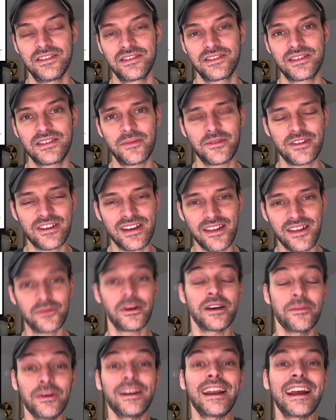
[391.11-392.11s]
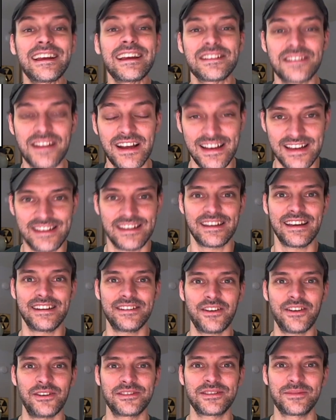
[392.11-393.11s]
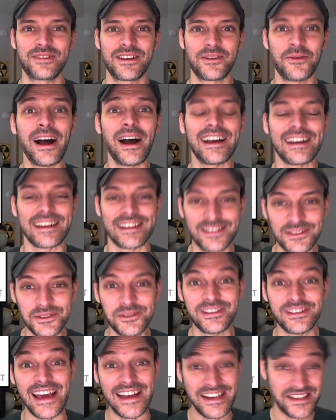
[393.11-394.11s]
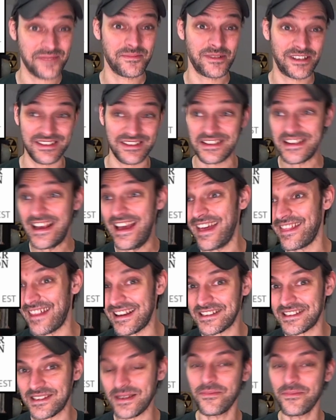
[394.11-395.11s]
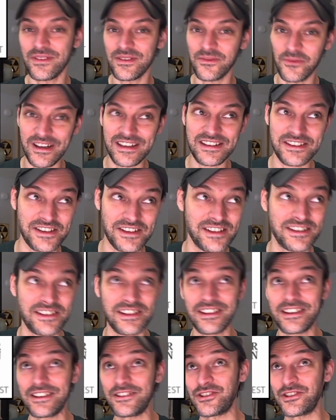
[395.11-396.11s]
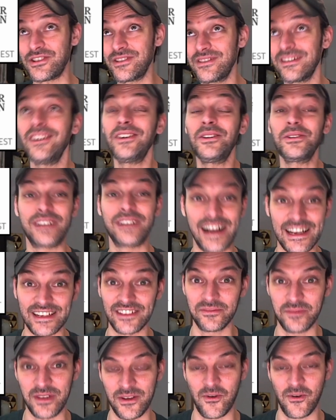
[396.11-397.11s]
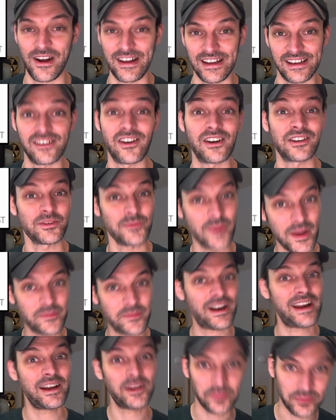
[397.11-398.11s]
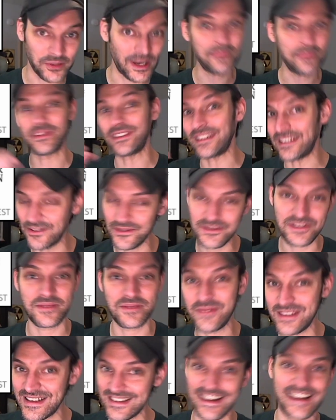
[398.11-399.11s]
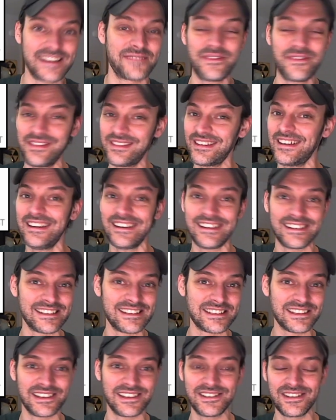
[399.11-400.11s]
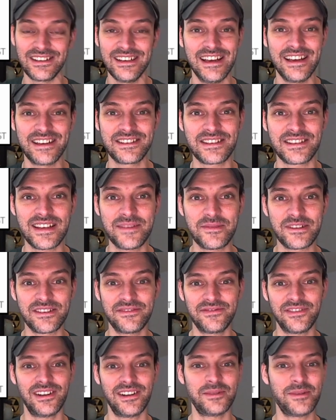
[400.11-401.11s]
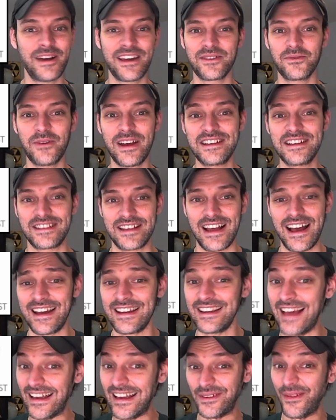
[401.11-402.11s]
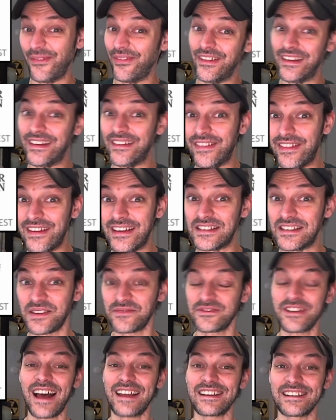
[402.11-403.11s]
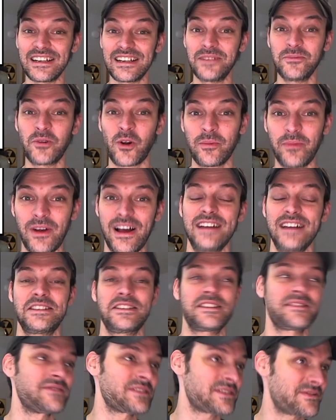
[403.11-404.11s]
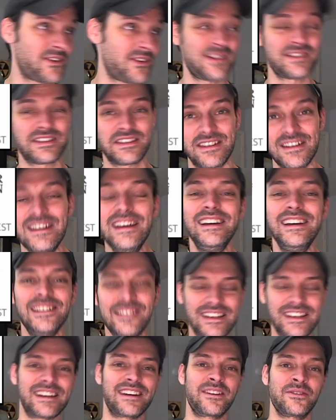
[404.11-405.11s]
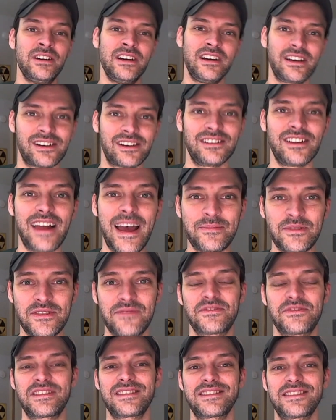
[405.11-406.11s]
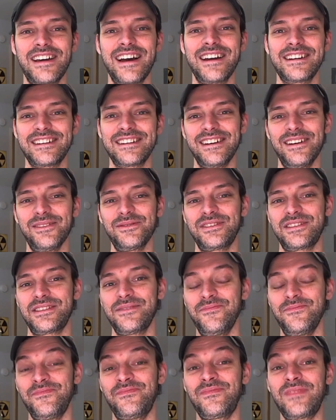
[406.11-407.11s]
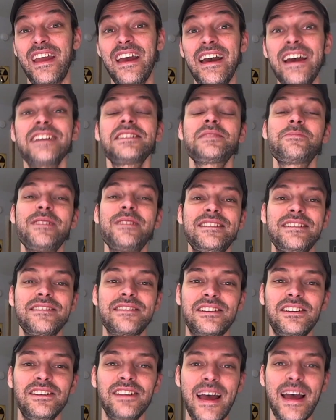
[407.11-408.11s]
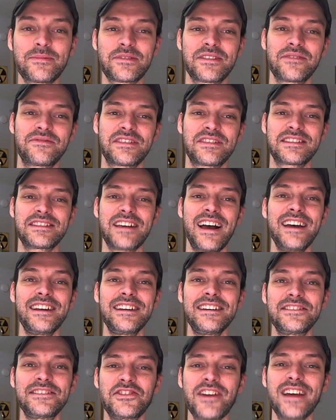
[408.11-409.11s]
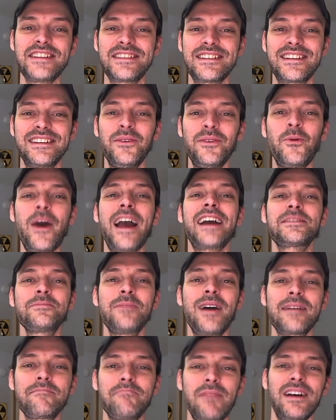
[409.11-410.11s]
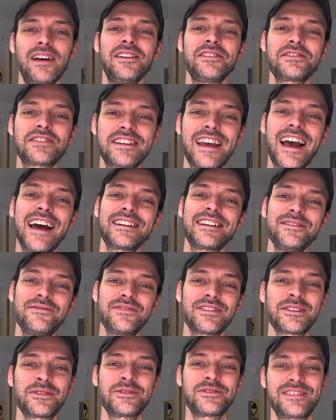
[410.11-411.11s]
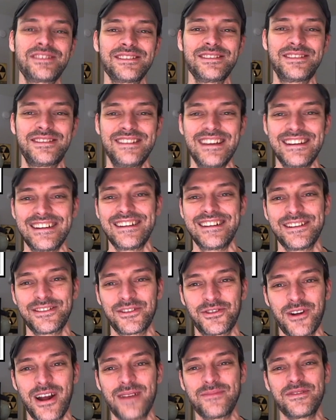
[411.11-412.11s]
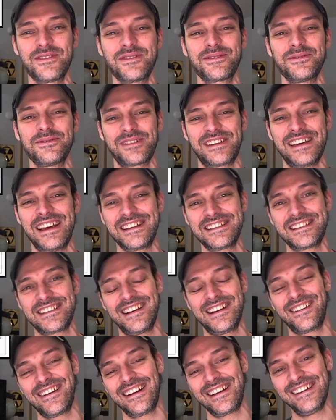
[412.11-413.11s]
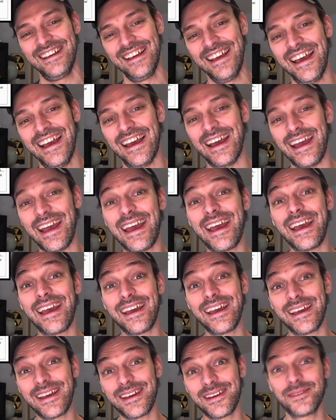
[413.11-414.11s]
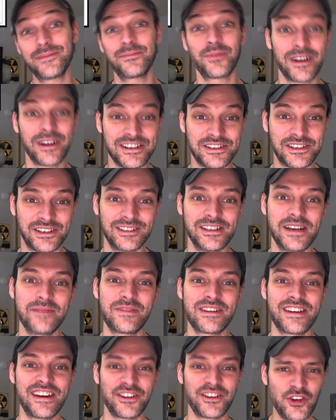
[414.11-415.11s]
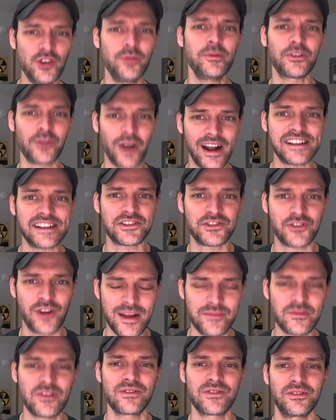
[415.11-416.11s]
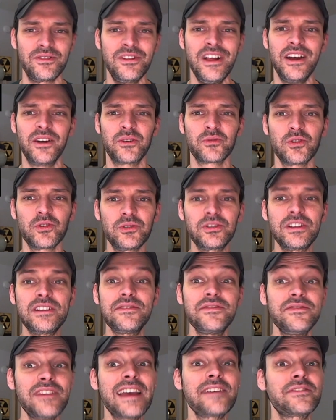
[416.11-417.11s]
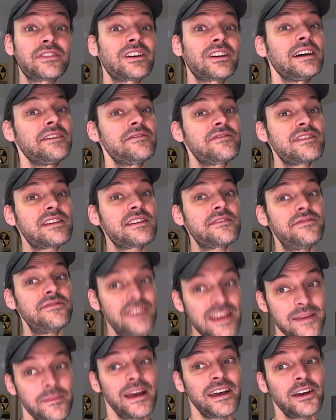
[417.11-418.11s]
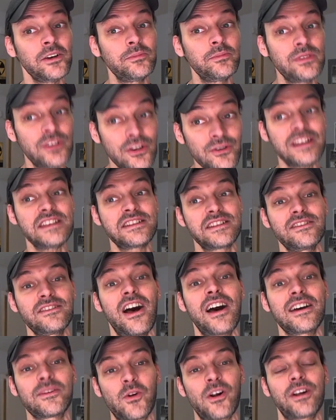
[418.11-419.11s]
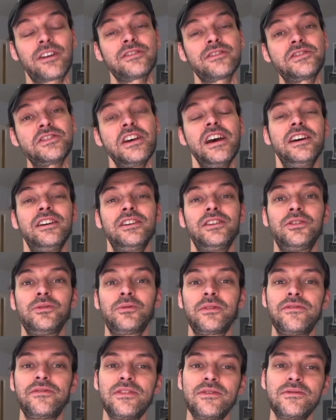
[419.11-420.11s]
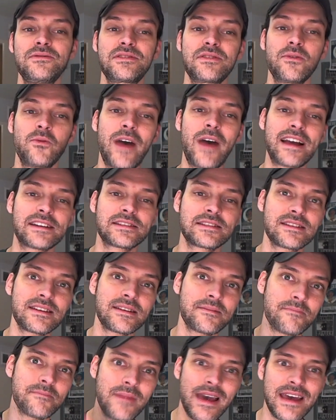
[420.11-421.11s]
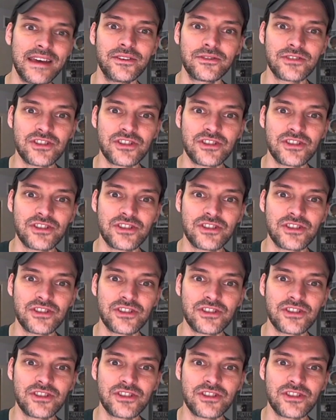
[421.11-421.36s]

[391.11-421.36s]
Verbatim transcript: Some of the other way, but I guess ultimately why I include that is because that's something we essentially should all kind of be working on. Remember how prepping used to be kind of a thing and it's all seeming to fall by the wayside? I don't think things have gotten any more positive as far as the, you know, collapse of society goes. Hey, speaking of the collapse of society, Jessica Wax My Balls Yanov loses the tribunal case hearing. A British Columbia human rights tribunal ruled in favor of the female beauty salon workers who refused to wax the male